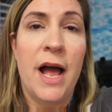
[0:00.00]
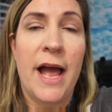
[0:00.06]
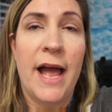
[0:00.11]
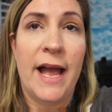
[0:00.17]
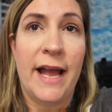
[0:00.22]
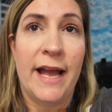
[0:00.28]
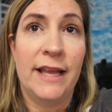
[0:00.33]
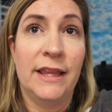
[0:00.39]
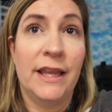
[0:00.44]

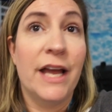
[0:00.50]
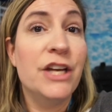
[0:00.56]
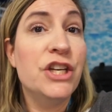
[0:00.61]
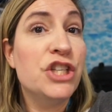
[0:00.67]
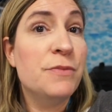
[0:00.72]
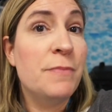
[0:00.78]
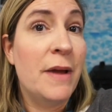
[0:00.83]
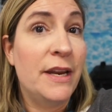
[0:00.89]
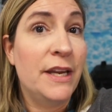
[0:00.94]
A
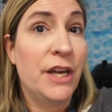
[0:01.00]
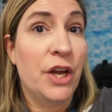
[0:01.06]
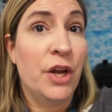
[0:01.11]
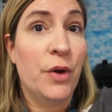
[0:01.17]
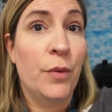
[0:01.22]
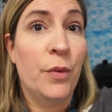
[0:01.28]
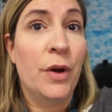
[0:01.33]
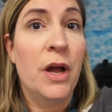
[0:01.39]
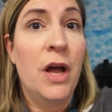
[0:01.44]
lunch
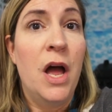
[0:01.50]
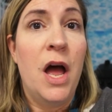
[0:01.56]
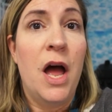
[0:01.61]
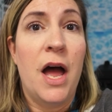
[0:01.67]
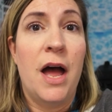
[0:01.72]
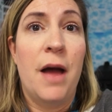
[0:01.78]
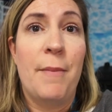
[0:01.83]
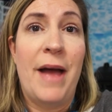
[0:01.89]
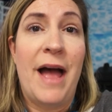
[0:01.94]
menu.
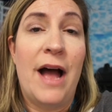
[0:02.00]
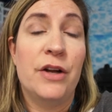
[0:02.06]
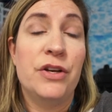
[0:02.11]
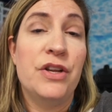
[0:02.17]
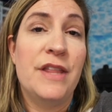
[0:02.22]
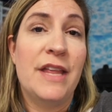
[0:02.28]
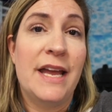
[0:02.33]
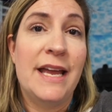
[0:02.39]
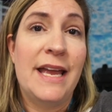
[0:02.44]
How
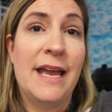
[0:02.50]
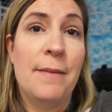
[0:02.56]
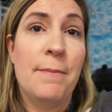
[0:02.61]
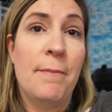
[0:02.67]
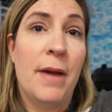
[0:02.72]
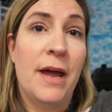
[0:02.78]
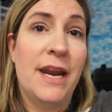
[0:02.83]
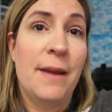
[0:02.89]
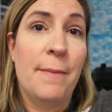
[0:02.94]
do they get
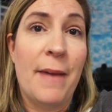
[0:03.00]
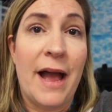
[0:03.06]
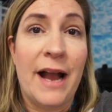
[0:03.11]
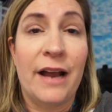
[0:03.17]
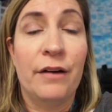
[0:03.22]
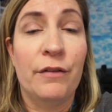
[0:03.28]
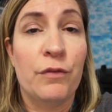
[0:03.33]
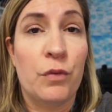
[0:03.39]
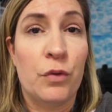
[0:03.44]
money
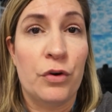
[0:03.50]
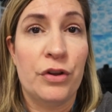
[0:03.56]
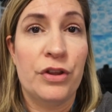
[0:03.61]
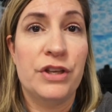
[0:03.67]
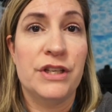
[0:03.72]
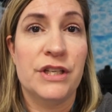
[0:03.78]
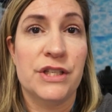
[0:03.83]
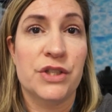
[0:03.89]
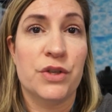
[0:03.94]
back and
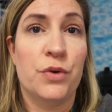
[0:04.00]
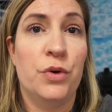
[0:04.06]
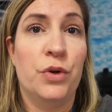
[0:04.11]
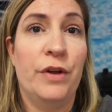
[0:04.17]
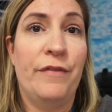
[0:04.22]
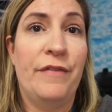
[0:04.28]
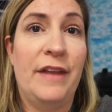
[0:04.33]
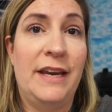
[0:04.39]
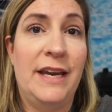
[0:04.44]
forth to school
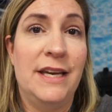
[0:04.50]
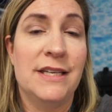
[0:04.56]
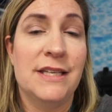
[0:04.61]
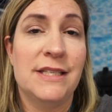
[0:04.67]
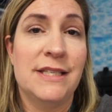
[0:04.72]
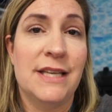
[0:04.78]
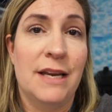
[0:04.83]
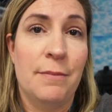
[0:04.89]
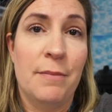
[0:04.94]
if they need to
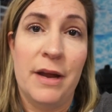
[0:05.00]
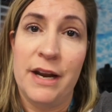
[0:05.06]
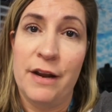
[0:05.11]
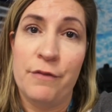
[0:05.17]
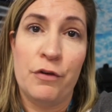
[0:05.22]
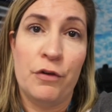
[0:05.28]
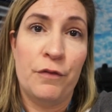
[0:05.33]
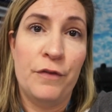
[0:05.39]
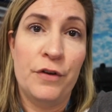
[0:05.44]
send money
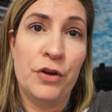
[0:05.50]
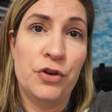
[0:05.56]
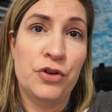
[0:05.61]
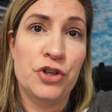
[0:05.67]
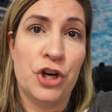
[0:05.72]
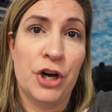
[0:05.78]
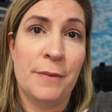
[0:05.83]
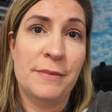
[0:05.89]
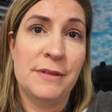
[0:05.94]
for field
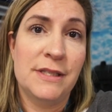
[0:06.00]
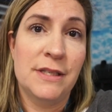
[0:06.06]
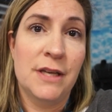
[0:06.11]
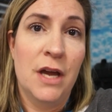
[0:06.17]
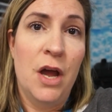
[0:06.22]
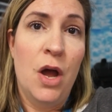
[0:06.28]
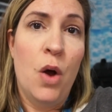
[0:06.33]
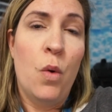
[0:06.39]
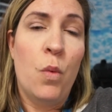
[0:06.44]
trips?
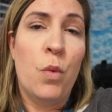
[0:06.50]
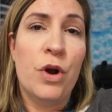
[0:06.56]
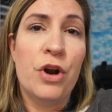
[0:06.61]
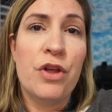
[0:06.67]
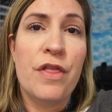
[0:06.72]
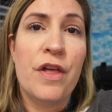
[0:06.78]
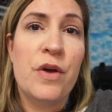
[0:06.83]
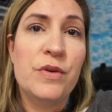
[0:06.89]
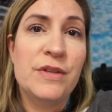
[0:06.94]
What
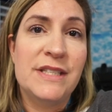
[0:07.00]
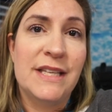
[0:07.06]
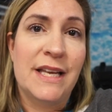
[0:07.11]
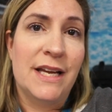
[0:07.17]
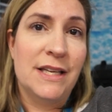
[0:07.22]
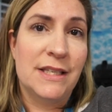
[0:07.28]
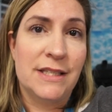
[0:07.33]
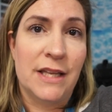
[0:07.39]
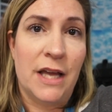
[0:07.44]
are those
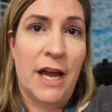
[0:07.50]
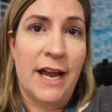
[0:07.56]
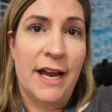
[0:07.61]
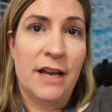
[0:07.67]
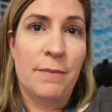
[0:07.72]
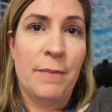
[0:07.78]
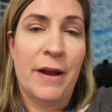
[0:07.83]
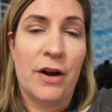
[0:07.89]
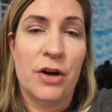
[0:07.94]
things
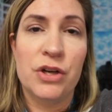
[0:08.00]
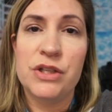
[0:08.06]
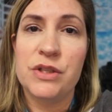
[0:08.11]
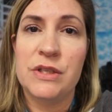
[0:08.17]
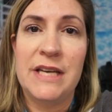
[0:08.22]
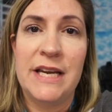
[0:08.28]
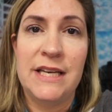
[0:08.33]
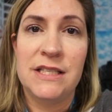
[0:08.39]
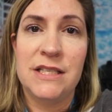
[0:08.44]
like?
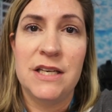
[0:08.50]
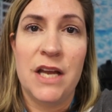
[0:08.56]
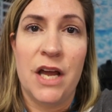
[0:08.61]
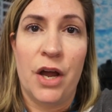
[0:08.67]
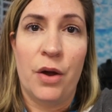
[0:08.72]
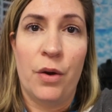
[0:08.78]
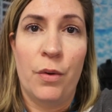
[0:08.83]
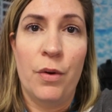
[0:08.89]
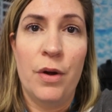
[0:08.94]
Parents need to
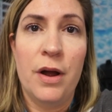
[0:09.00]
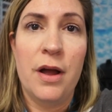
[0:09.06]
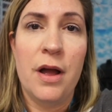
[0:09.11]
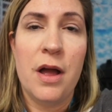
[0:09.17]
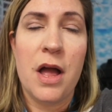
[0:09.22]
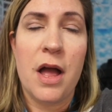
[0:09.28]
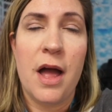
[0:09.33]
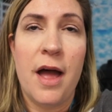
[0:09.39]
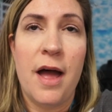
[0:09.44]
know,
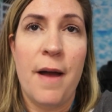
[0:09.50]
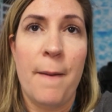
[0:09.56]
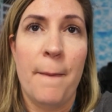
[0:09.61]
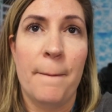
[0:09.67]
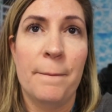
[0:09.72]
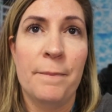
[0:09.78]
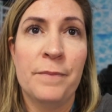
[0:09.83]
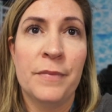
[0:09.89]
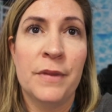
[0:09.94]

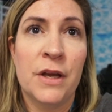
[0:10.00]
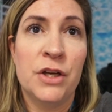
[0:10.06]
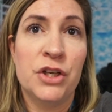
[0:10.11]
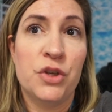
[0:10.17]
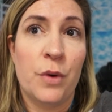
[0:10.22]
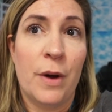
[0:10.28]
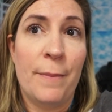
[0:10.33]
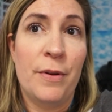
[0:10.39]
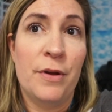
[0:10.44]

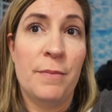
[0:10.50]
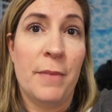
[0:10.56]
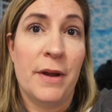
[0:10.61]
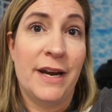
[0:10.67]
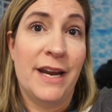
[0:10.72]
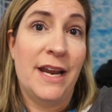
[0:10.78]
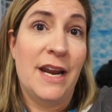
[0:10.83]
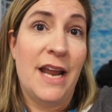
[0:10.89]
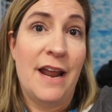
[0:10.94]
do I put
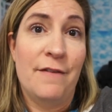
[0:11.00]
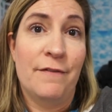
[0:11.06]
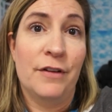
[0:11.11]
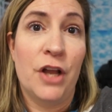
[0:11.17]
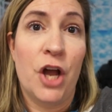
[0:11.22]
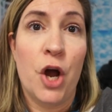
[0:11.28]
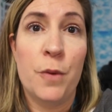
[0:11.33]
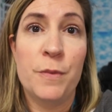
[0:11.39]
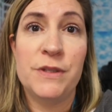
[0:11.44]
money in
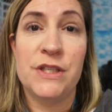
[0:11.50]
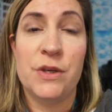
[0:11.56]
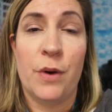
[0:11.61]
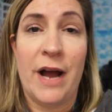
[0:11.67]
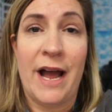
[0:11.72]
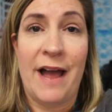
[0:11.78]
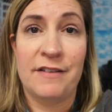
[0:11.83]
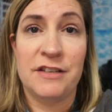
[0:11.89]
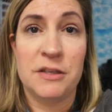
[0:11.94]
envelopes? Do
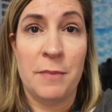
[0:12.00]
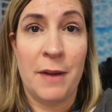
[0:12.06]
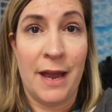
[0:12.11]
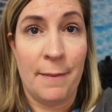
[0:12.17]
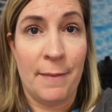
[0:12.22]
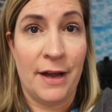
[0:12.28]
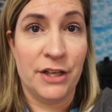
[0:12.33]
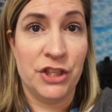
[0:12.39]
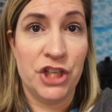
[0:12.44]
I have to pay
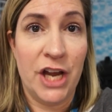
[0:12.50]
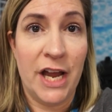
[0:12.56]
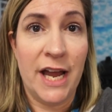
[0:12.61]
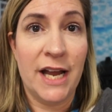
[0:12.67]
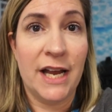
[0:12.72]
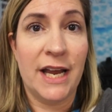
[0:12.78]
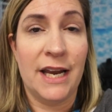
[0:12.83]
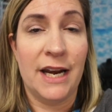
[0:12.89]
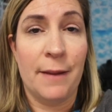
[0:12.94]
by
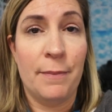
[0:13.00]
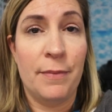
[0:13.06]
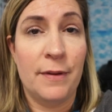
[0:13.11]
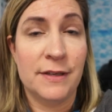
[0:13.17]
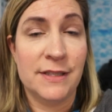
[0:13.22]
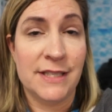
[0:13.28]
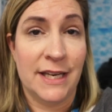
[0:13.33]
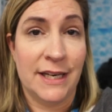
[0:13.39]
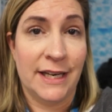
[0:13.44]
check? Can I
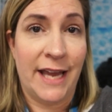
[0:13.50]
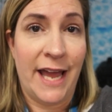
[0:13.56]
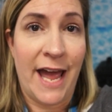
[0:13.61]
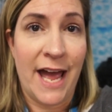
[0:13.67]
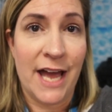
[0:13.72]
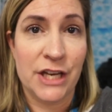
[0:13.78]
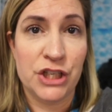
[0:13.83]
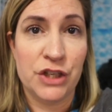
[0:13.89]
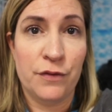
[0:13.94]
send
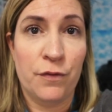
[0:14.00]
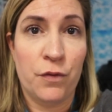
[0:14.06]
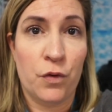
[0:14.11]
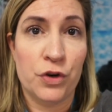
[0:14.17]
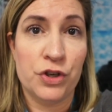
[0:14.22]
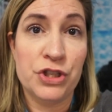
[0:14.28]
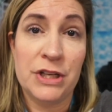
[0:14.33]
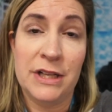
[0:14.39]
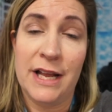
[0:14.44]
cash
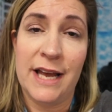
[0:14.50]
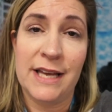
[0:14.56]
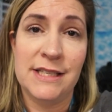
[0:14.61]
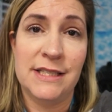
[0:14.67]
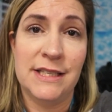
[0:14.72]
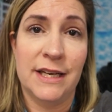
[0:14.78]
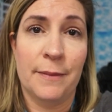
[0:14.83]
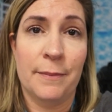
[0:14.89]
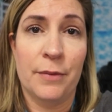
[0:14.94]
for
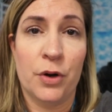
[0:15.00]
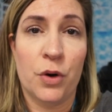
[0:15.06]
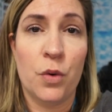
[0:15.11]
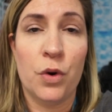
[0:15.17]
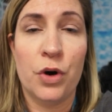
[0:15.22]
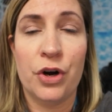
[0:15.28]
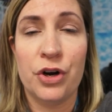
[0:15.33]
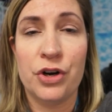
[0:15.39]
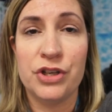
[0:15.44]
scholastic book
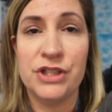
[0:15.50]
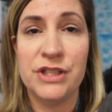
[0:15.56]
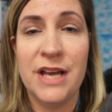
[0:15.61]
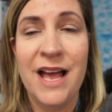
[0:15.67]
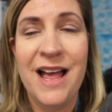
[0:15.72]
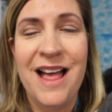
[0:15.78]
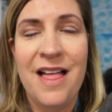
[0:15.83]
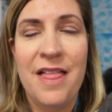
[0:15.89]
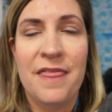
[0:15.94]
orders?
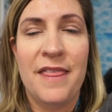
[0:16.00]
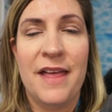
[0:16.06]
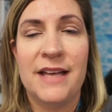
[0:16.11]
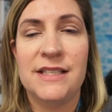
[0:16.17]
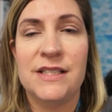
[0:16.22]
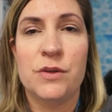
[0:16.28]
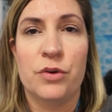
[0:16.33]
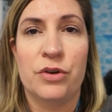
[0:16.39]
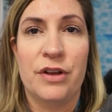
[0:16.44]

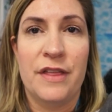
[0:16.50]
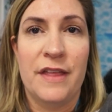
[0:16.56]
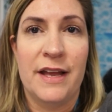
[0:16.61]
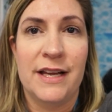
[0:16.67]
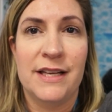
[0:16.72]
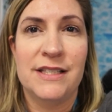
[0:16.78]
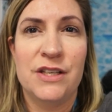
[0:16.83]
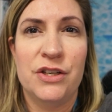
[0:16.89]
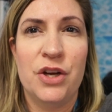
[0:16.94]
That sort of
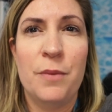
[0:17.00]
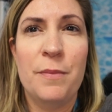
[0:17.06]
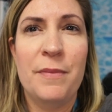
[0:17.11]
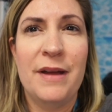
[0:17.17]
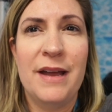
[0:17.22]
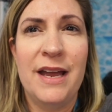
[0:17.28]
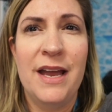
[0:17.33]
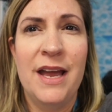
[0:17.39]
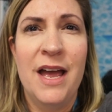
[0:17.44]
thing. So
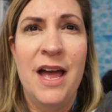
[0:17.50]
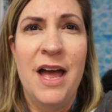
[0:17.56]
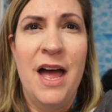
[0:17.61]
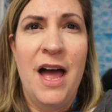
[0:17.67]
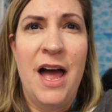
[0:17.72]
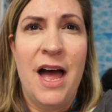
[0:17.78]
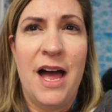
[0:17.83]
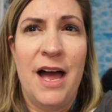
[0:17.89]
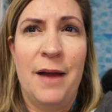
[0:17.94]

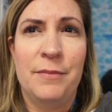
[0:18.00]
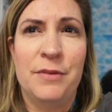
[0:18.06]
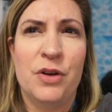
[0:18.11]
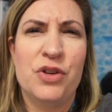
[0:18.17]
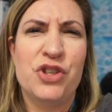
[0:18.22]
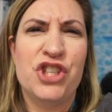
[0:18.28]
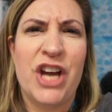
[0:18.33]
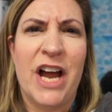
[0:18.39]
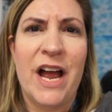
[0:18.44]

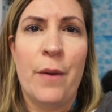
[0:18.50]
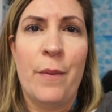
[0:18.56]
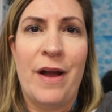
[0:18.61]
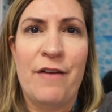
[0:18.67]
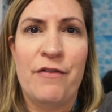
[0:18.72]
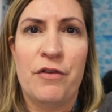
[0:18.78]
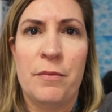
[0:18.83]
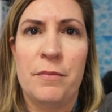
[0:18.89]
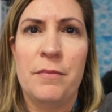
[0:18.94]
don't shy away
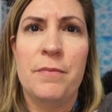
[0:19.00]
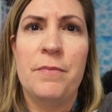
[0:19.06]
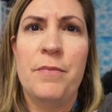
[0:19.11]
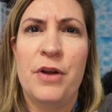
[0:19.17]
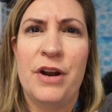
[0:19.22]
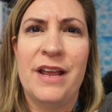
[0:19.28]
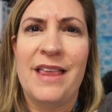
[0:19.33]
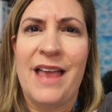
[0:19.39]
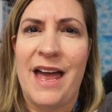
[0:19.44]
from
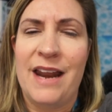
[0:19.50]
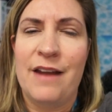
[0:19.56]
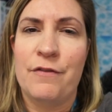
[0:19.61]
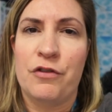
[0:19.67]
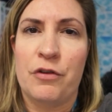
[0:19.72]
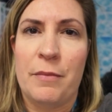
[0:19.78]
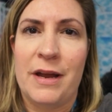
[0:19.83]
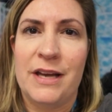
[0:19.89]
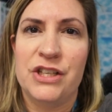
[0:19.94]
putting that
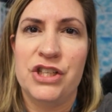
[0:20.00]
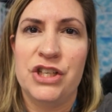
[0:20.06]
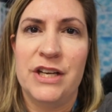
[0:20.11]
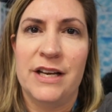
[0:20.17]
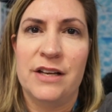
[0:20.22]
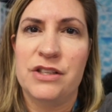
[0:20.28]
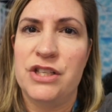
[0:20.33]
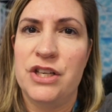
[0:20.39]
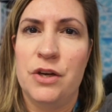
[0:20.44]
information
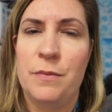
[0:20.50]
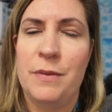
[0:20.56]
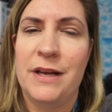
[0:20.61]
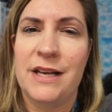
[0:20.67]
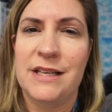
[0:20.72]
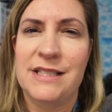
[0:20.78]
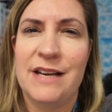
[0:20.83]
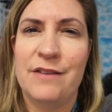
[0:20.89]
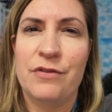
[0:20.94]
down too,
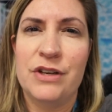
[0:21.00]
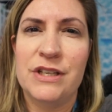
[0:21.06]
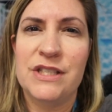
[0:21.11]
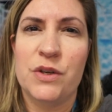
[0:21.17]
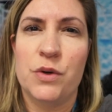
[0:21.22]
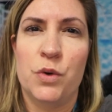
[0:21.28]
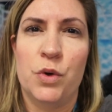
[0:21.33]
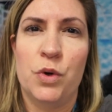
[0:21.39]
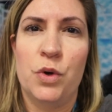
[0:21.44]
because every
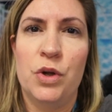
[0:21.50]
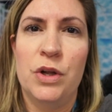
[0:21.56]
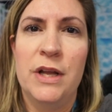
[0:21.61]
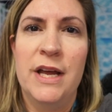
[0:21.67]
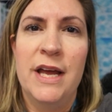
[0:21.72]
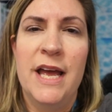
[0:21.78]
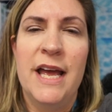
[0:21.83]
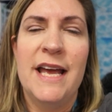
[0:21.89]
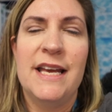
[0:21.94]
school
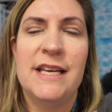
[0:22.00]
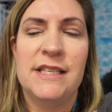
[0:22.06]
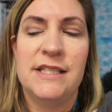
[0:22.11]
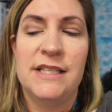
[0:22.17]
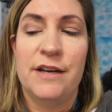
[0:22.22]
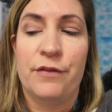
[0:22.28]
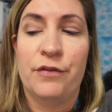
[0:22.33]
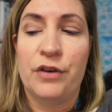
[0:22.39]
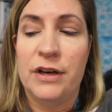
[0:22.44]
is
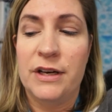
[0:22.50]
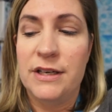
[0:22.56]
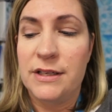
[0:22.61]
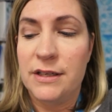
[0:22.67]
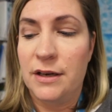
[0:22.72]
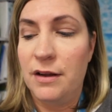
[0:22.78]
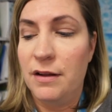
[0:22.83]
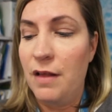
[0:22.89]
different.